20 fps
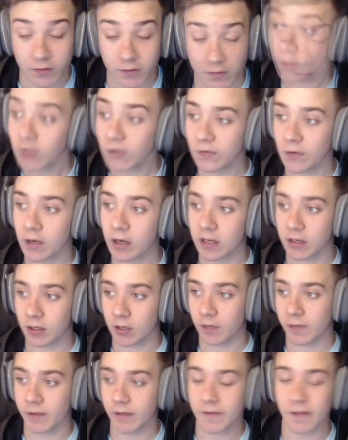Some of those fucking
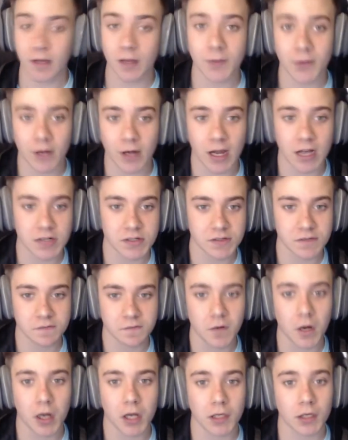Nerf guns out there actually
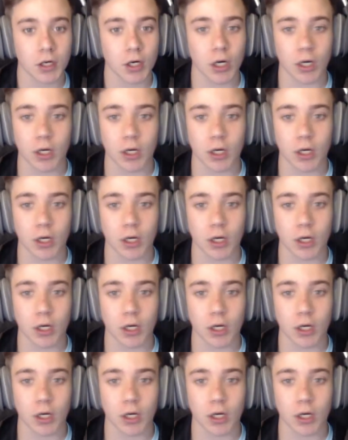fucking